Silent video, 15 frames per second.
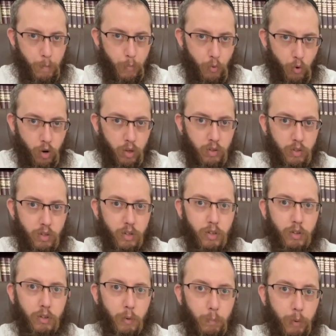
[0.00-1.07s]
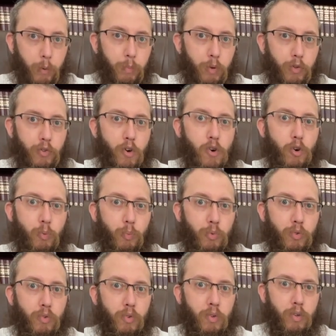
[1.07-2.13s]
brought into people's
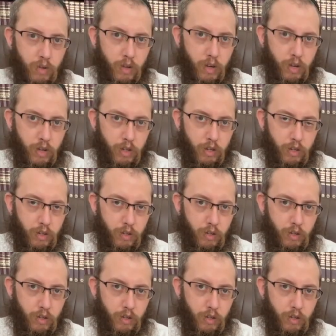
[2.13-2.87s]
homes a